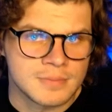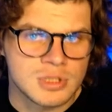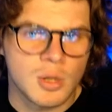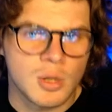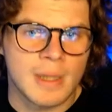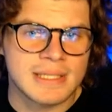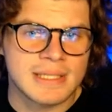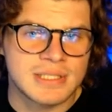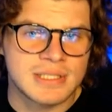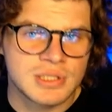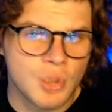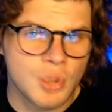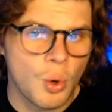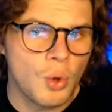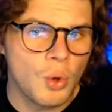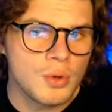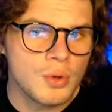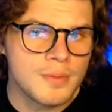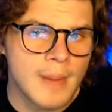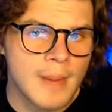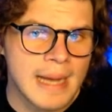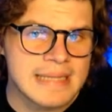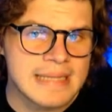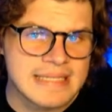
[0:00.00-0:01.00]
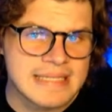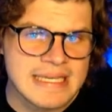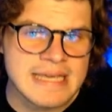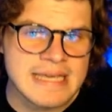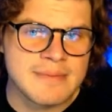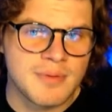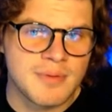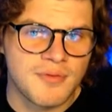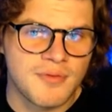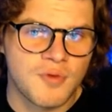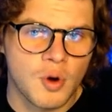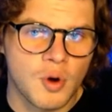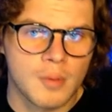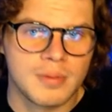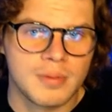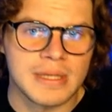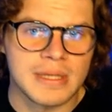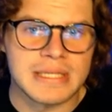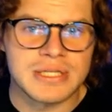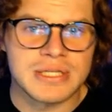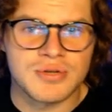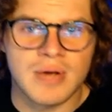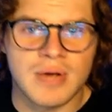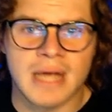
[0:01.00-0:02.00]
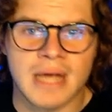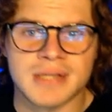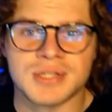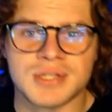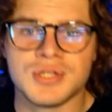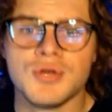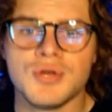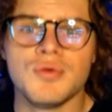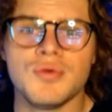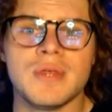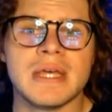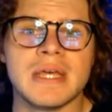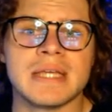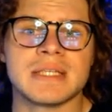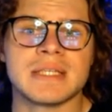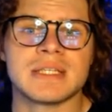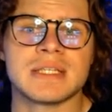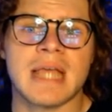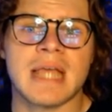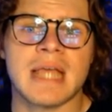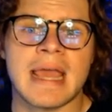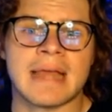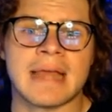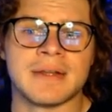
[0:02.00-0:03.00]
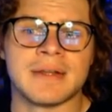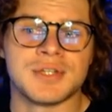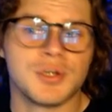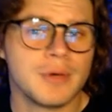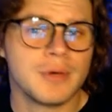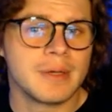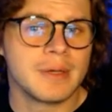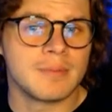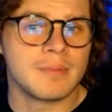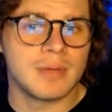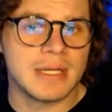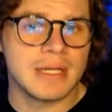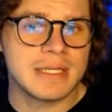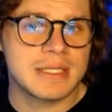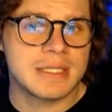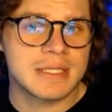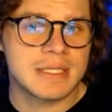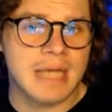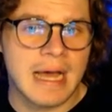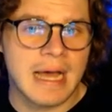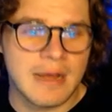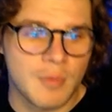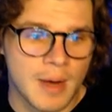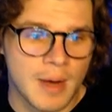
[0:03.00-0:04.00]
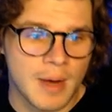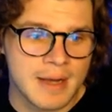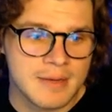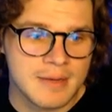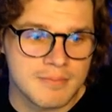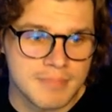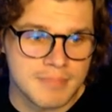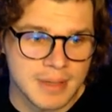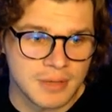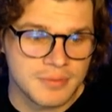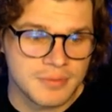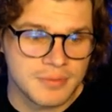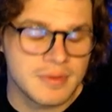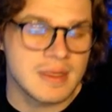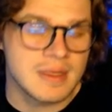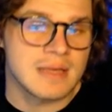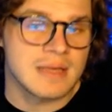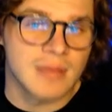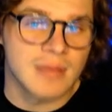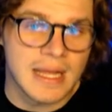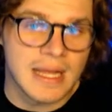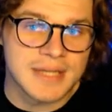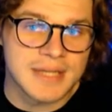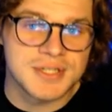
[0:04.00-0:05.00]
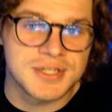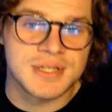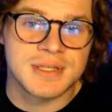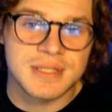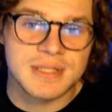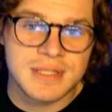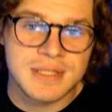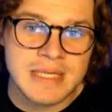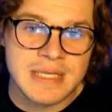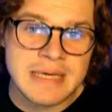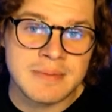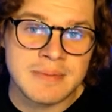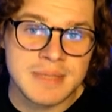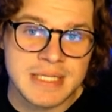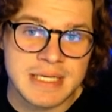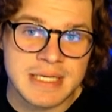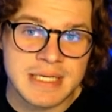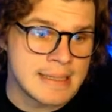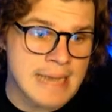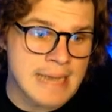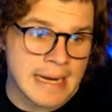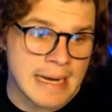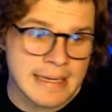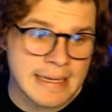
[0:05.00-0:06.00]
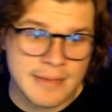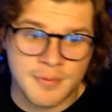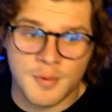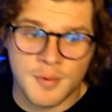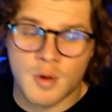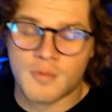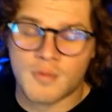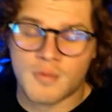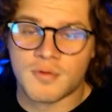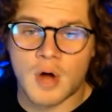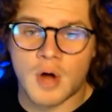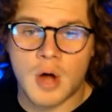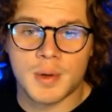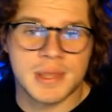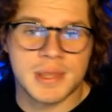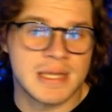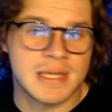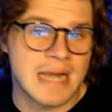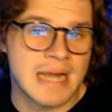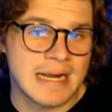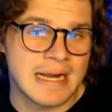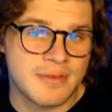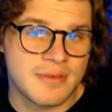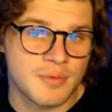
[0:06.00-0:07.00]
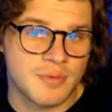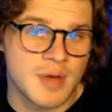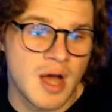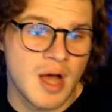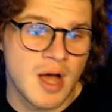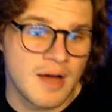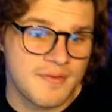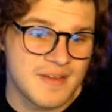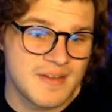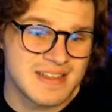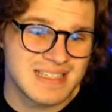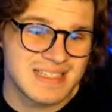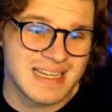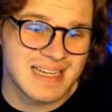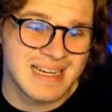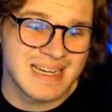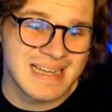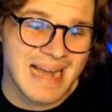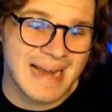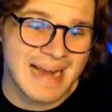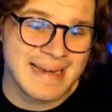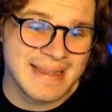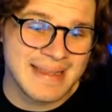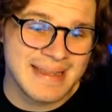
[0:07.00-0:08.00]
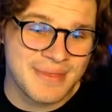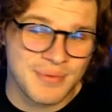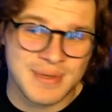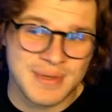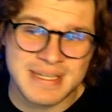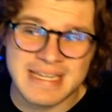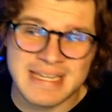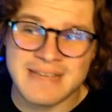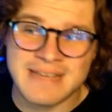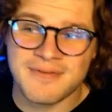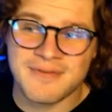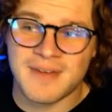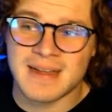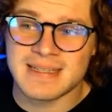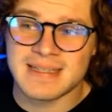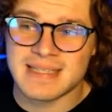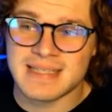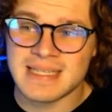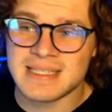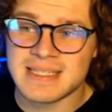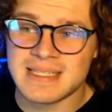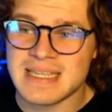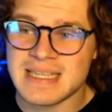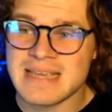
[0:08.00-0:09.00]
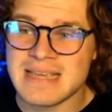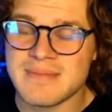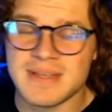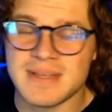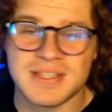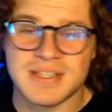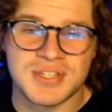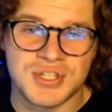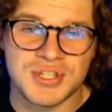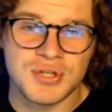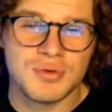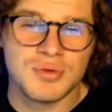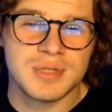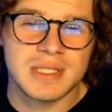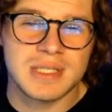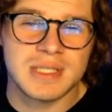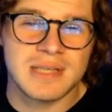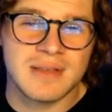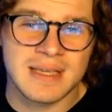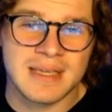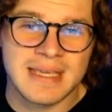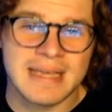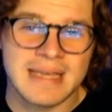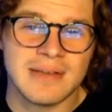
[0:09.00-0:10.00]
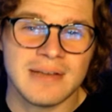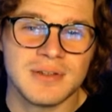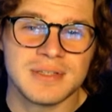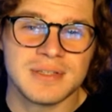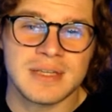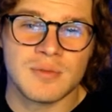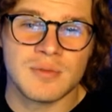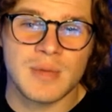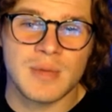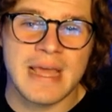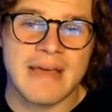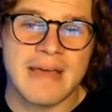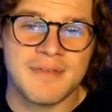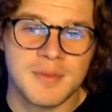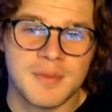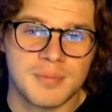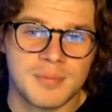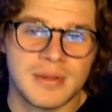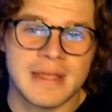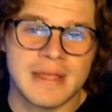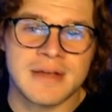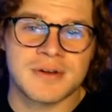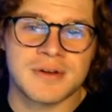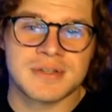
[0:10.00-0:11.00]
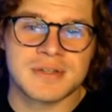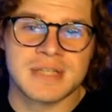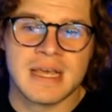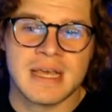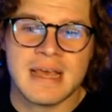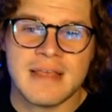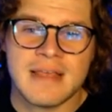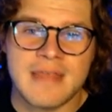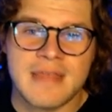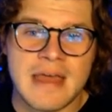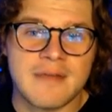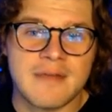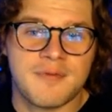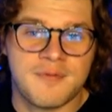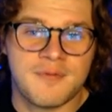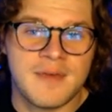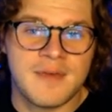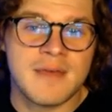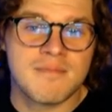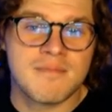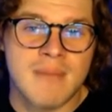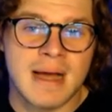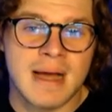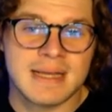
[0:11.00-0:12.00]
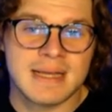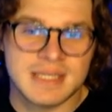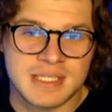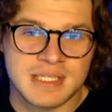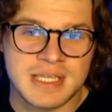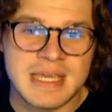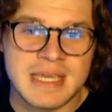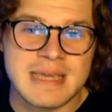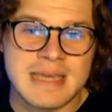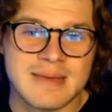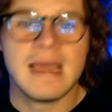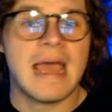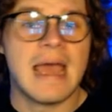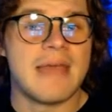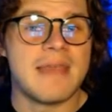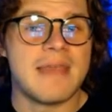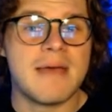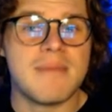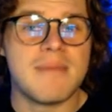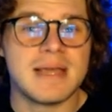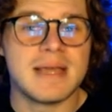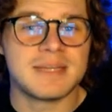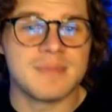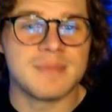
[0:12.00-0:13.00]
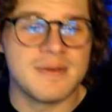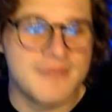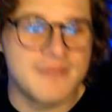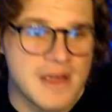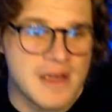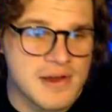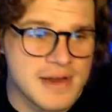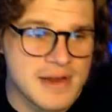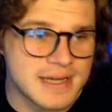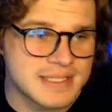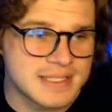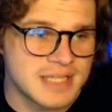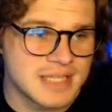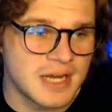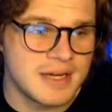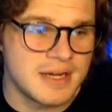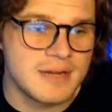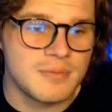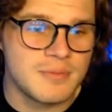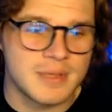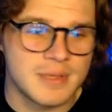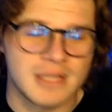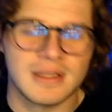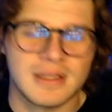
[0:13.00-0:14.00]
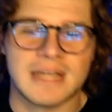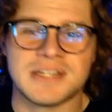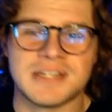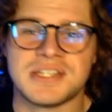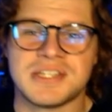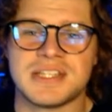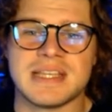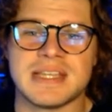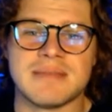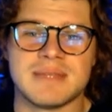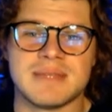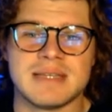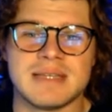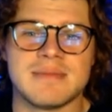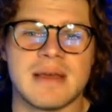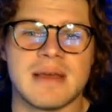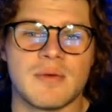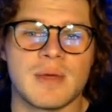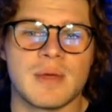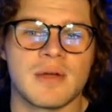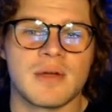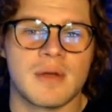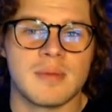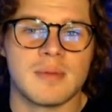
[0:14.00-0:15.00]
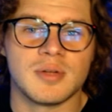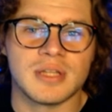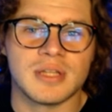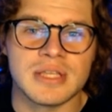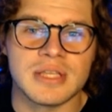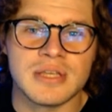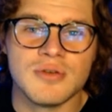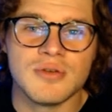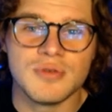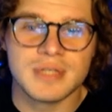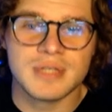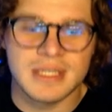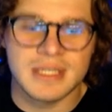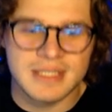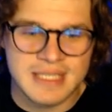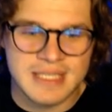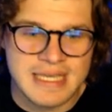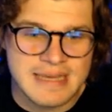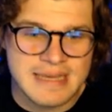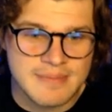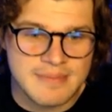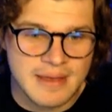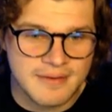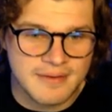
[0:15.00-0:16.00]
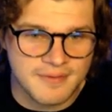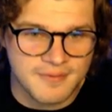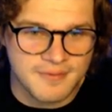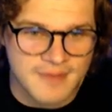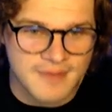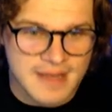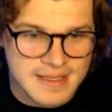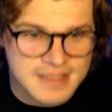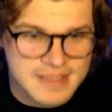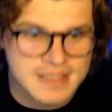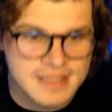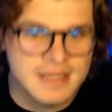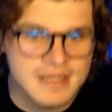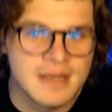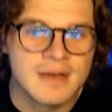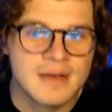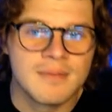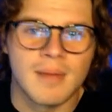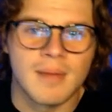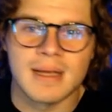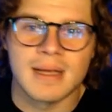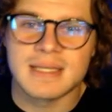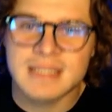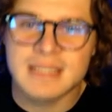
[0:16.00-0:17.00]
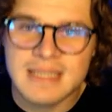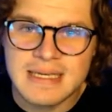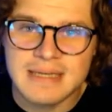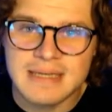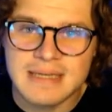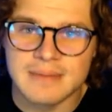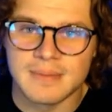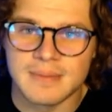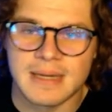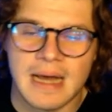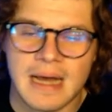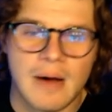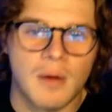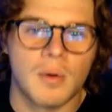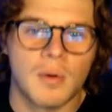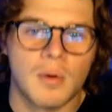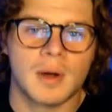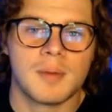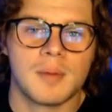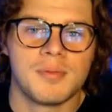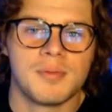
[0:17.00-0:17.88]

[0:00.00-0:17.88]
So I sold my team before Blitz. You guys knew this, and during Blitz, I went and built the Legends theme team. 93 overall with a 93 offense and a 93 defense. This team is juiced to the gills, and we have the players that fit my scheme. And that makes me very excited with the Legends theme team that we are able to use a team that fits my scheme and how I want to